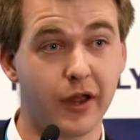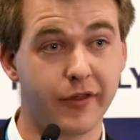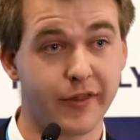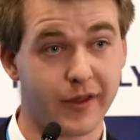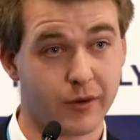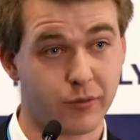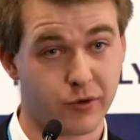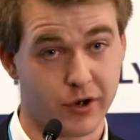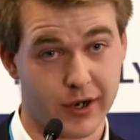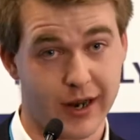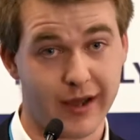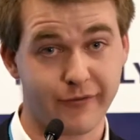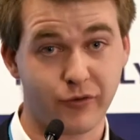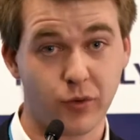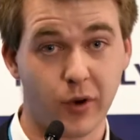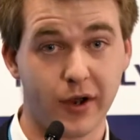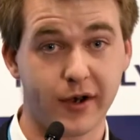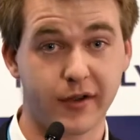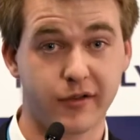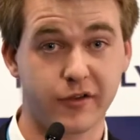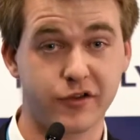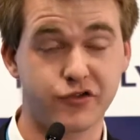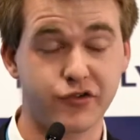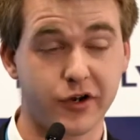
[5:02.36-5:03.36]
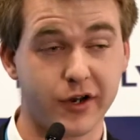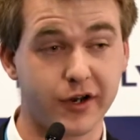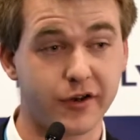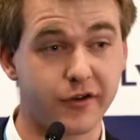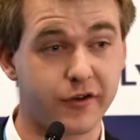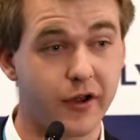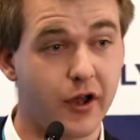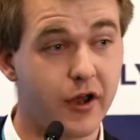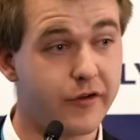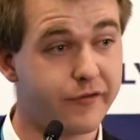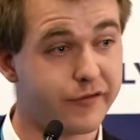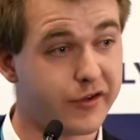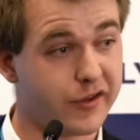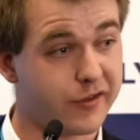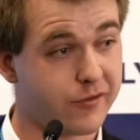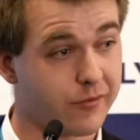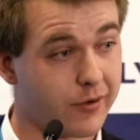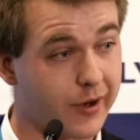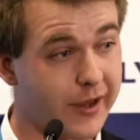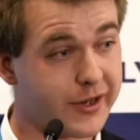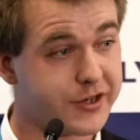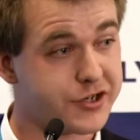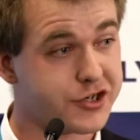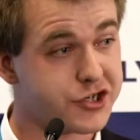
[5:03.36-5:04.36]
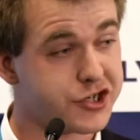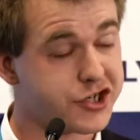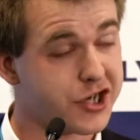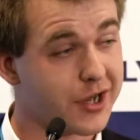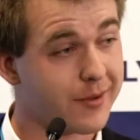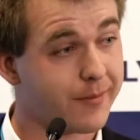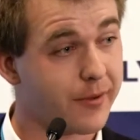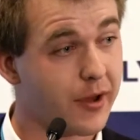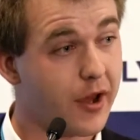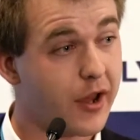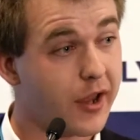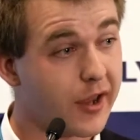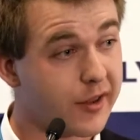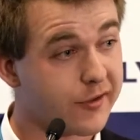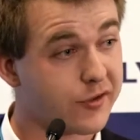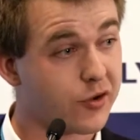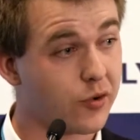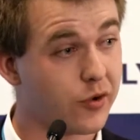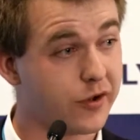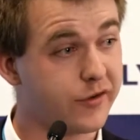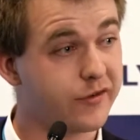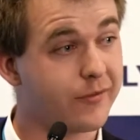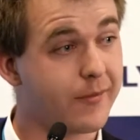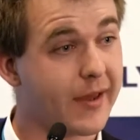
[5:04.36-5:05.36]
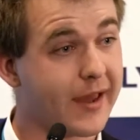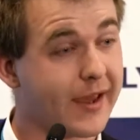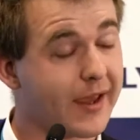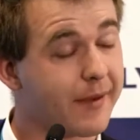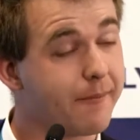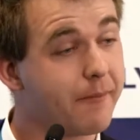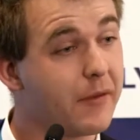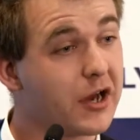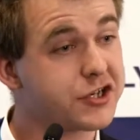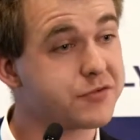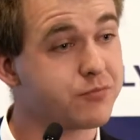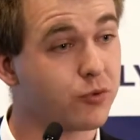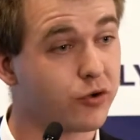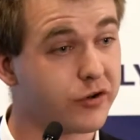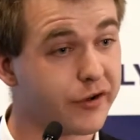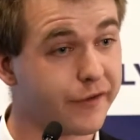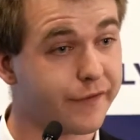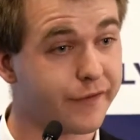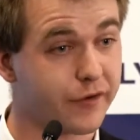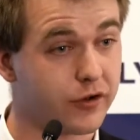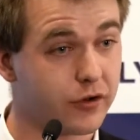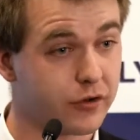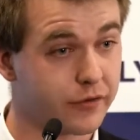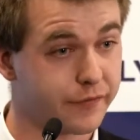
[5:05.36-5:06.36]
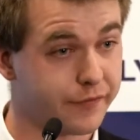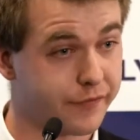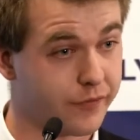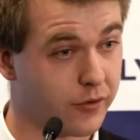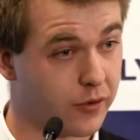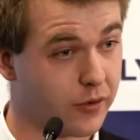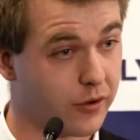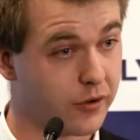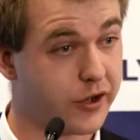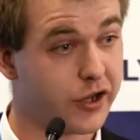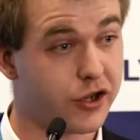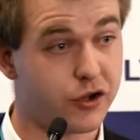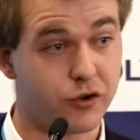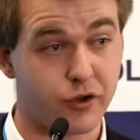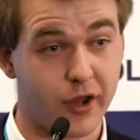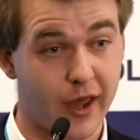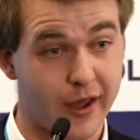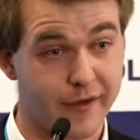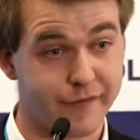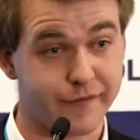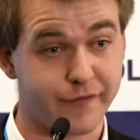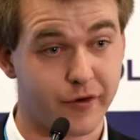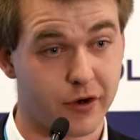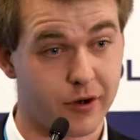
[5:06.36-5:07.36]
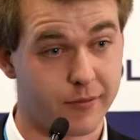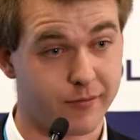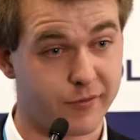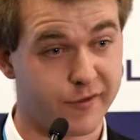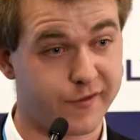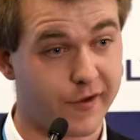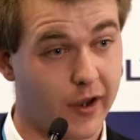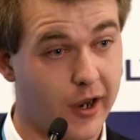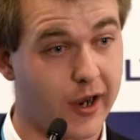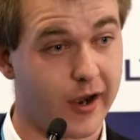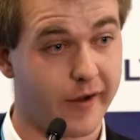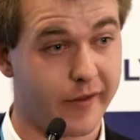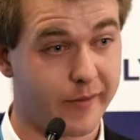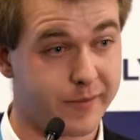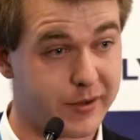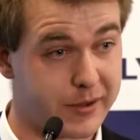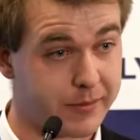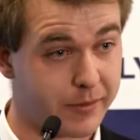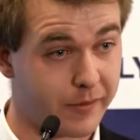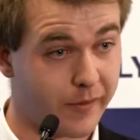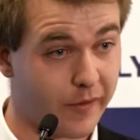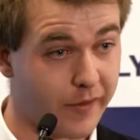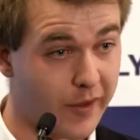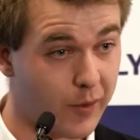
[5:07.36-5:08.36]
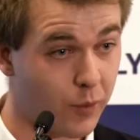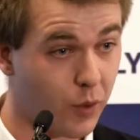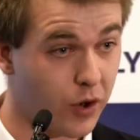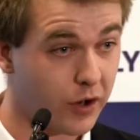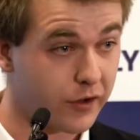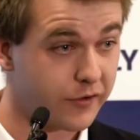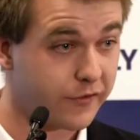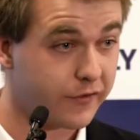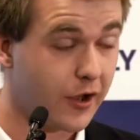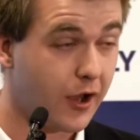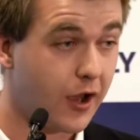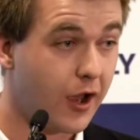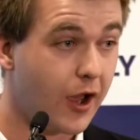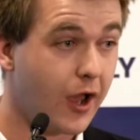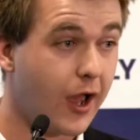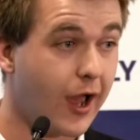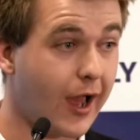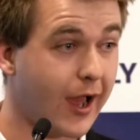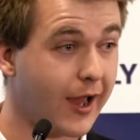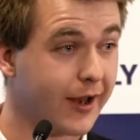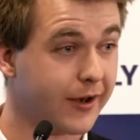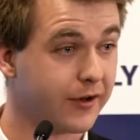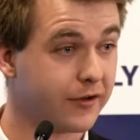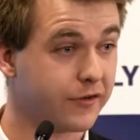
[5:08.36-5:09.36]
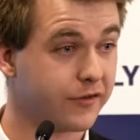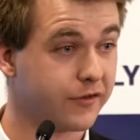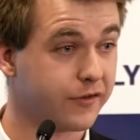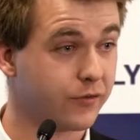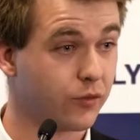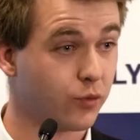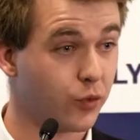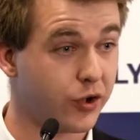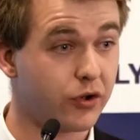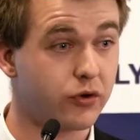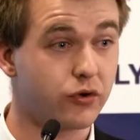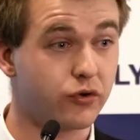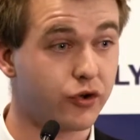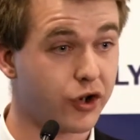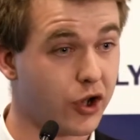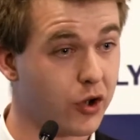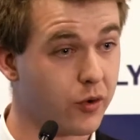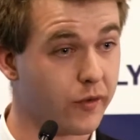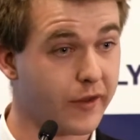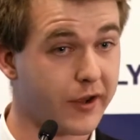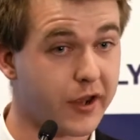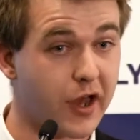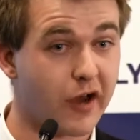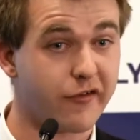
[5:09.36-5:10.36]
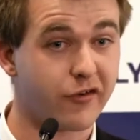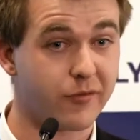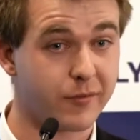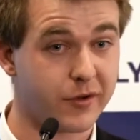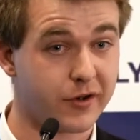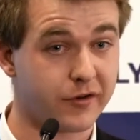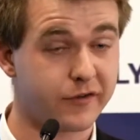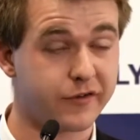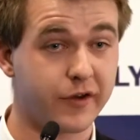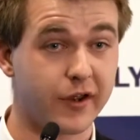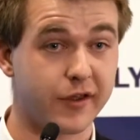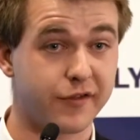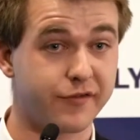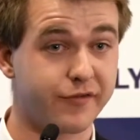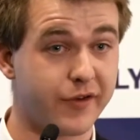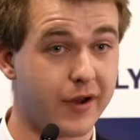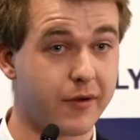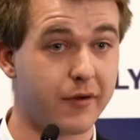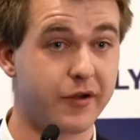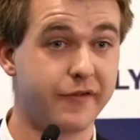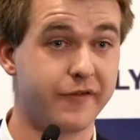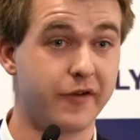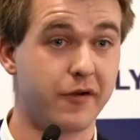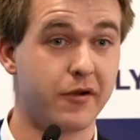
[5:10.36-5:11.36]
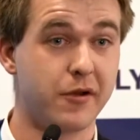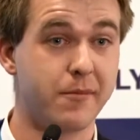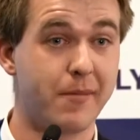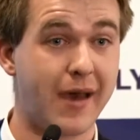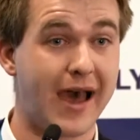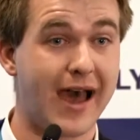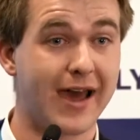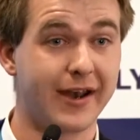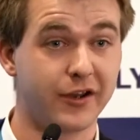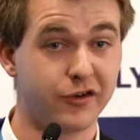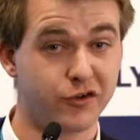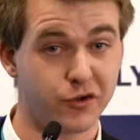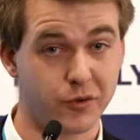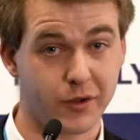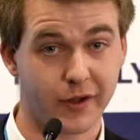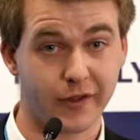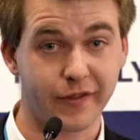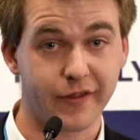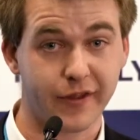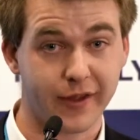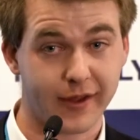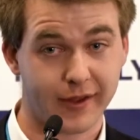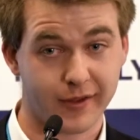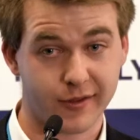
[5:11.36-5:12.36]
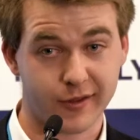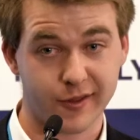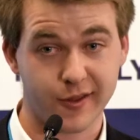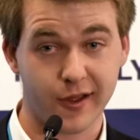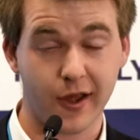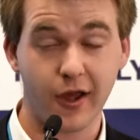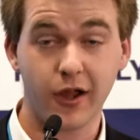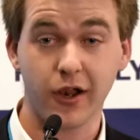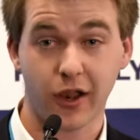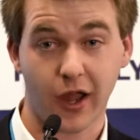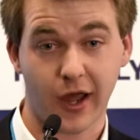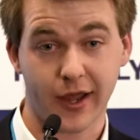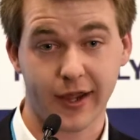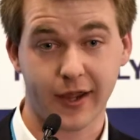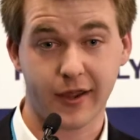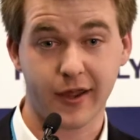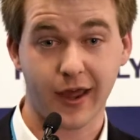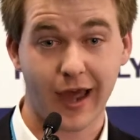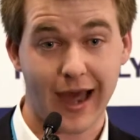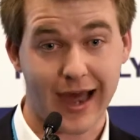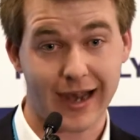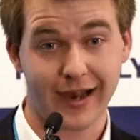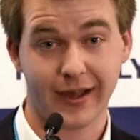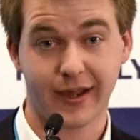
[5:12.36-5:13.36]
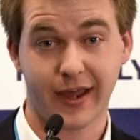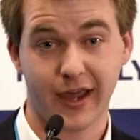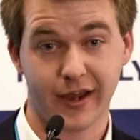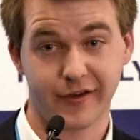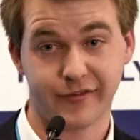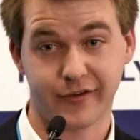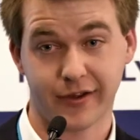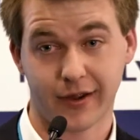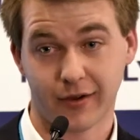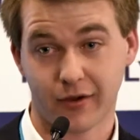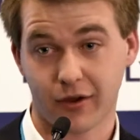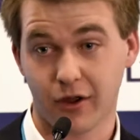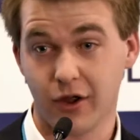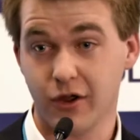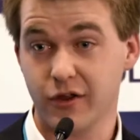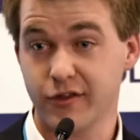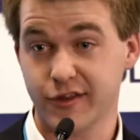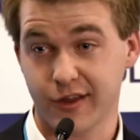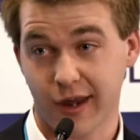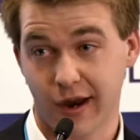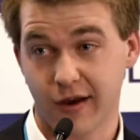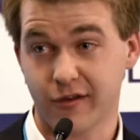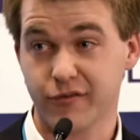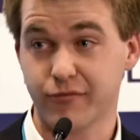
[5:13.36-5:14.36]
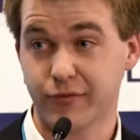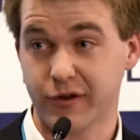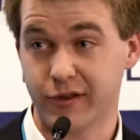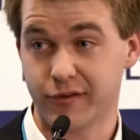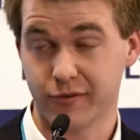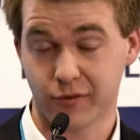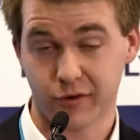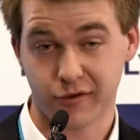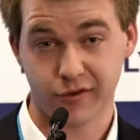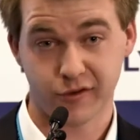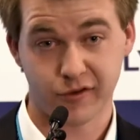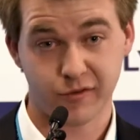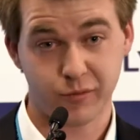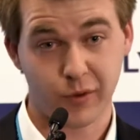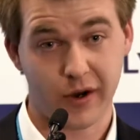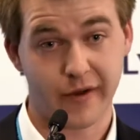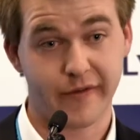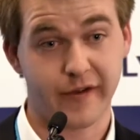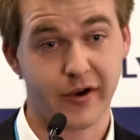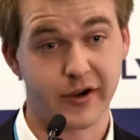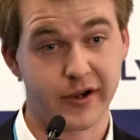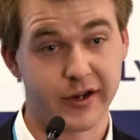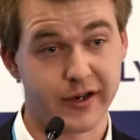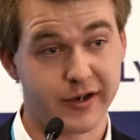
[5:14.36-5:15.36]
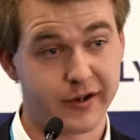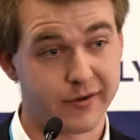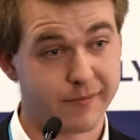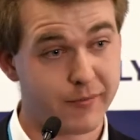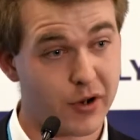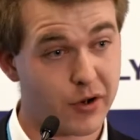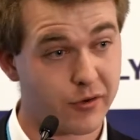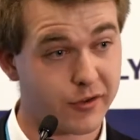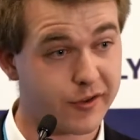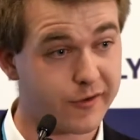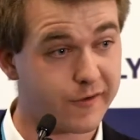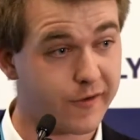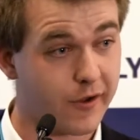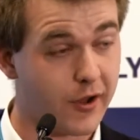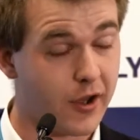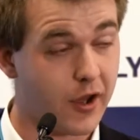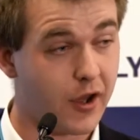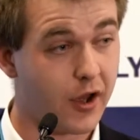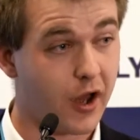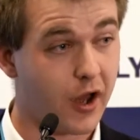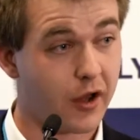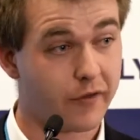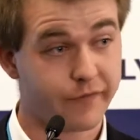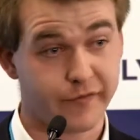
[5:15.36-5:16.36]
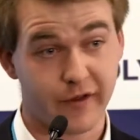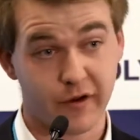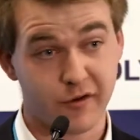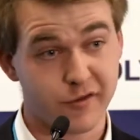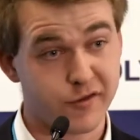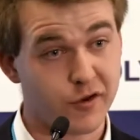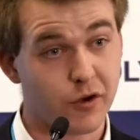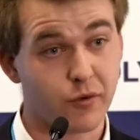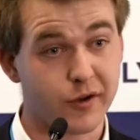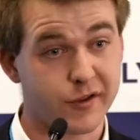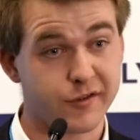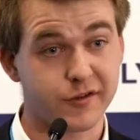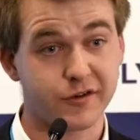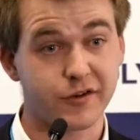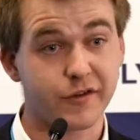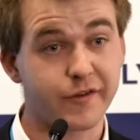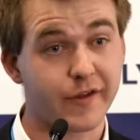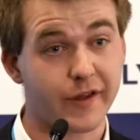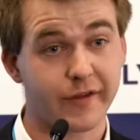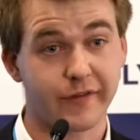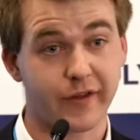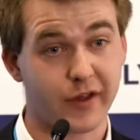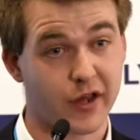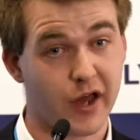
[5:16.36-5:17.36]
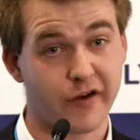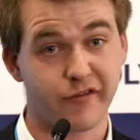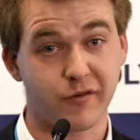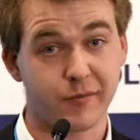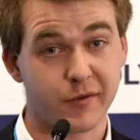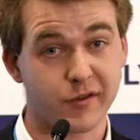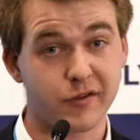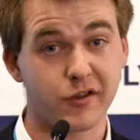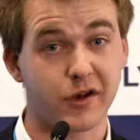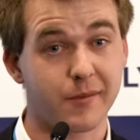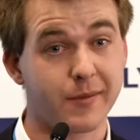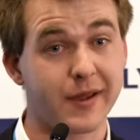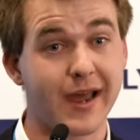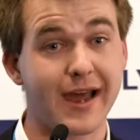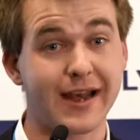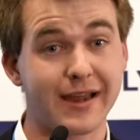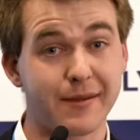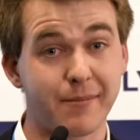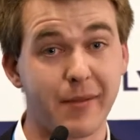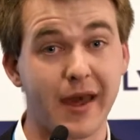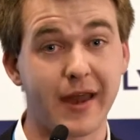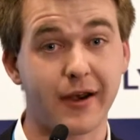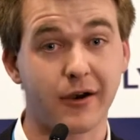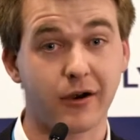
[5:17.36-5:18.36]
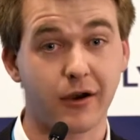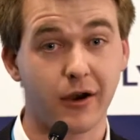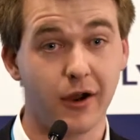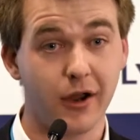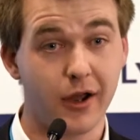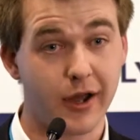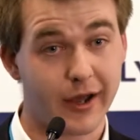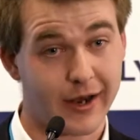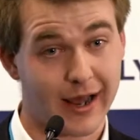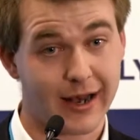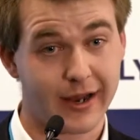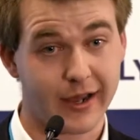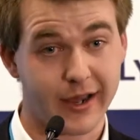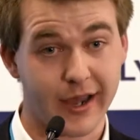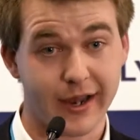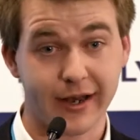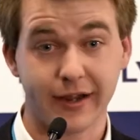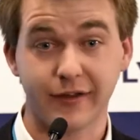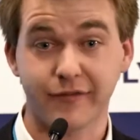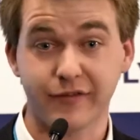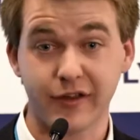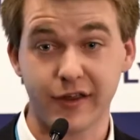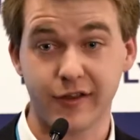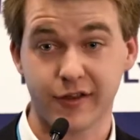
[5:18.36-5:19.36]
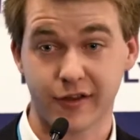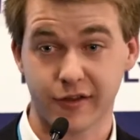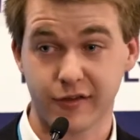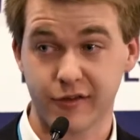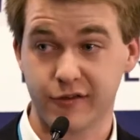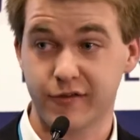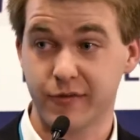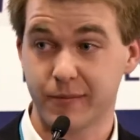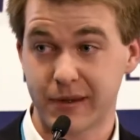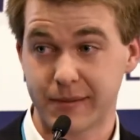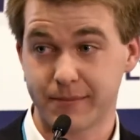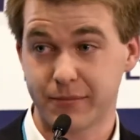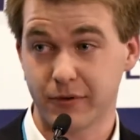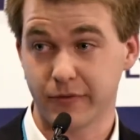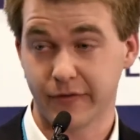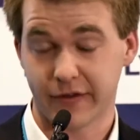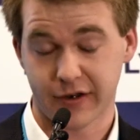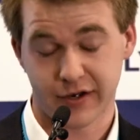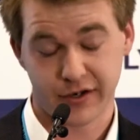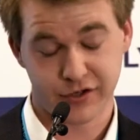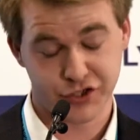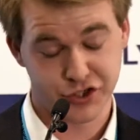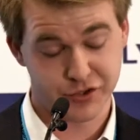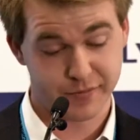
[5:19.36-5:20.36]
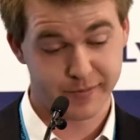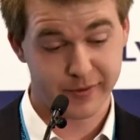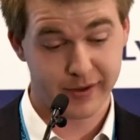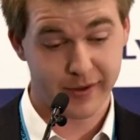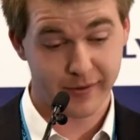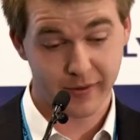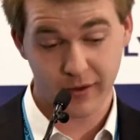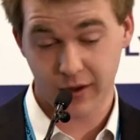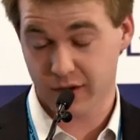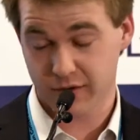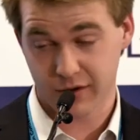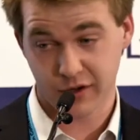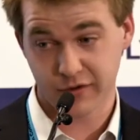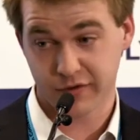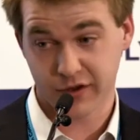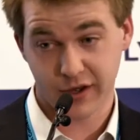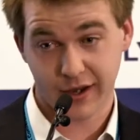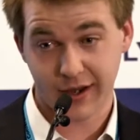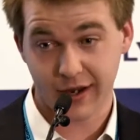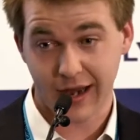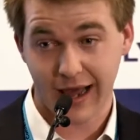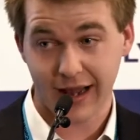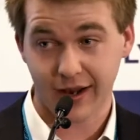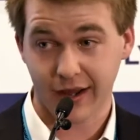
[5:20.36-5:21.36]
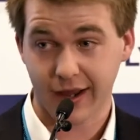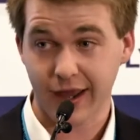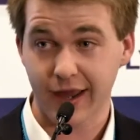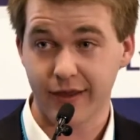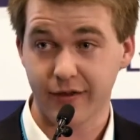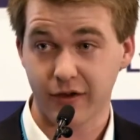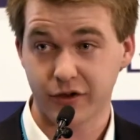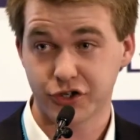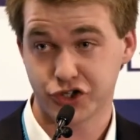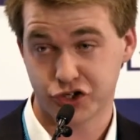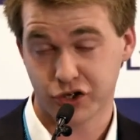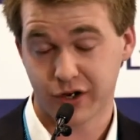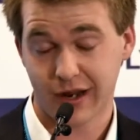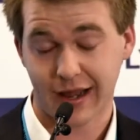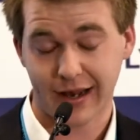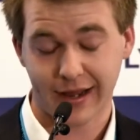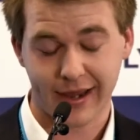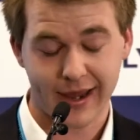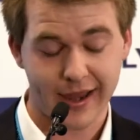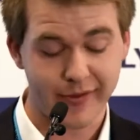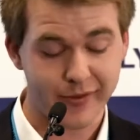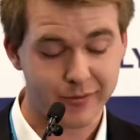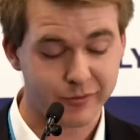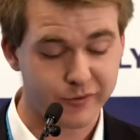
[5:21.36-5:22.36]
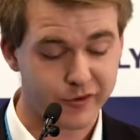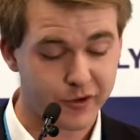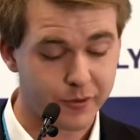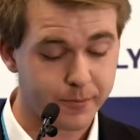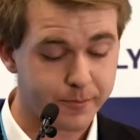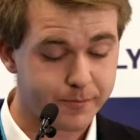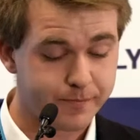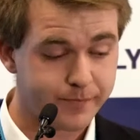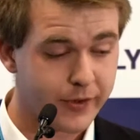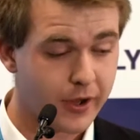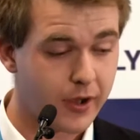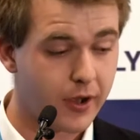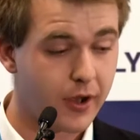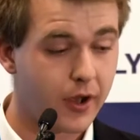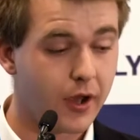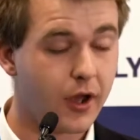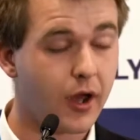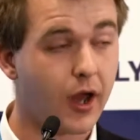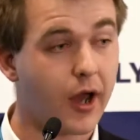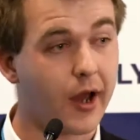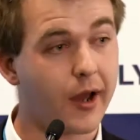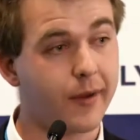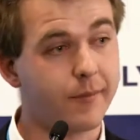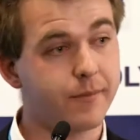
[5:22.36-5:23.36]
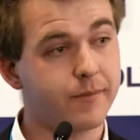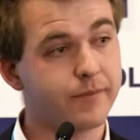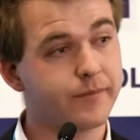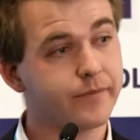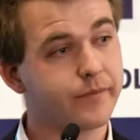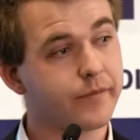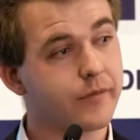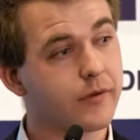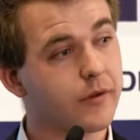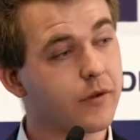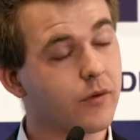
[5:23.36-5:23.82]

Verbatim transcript: I think we're going to have quite a strict visa relationship, is going to make it much more difficult for UK firms to hire the people that they want. And we all know that government is very, very bad at doing things like allocating scarce resources where they're needed most there is no reason to think that government's going to be any better at allocating visas to people that it should be it, it can allocate it should allocate them to. Um,